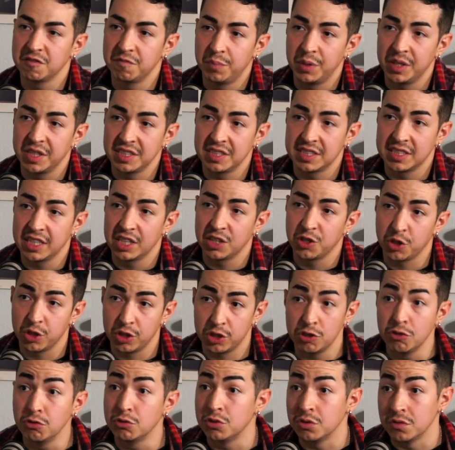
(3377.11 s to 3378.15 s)
putting together a
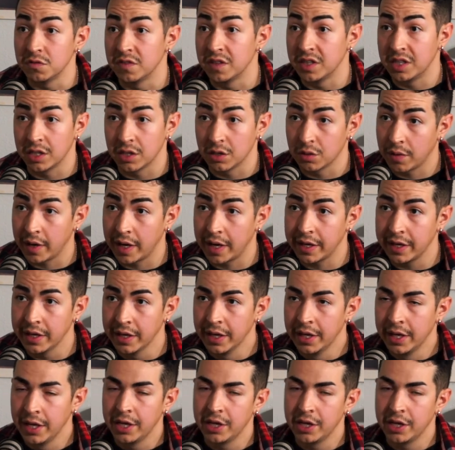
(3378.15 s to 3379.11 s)
YouTube video, right? Yeah.